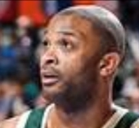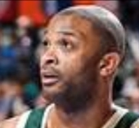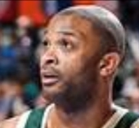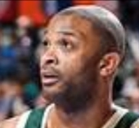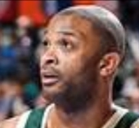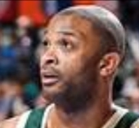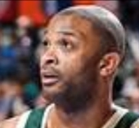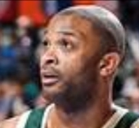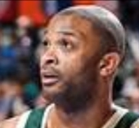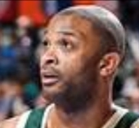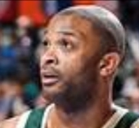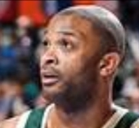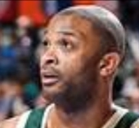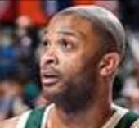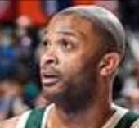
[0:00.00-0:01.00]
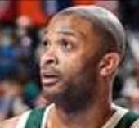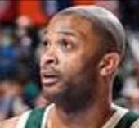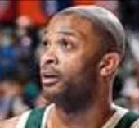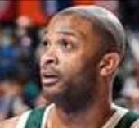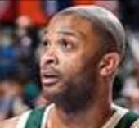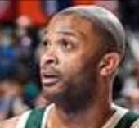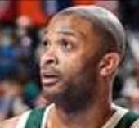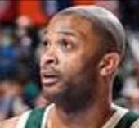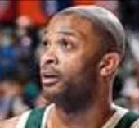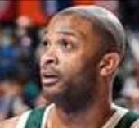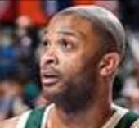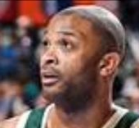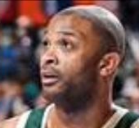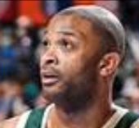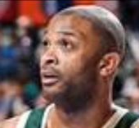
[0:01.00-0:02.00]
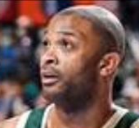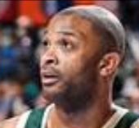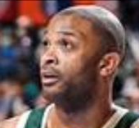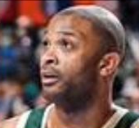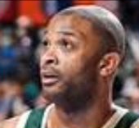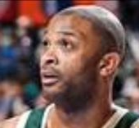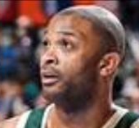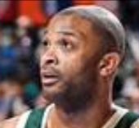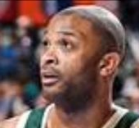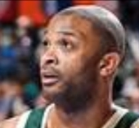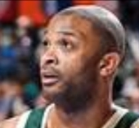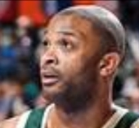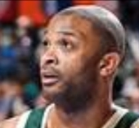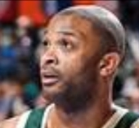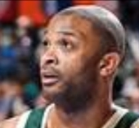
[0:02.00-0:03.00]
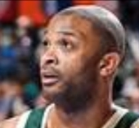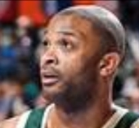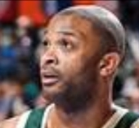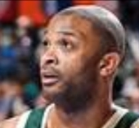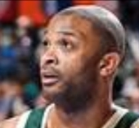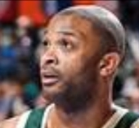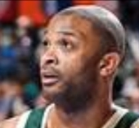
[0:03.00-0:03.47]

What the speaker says: No one is speaking in this clip.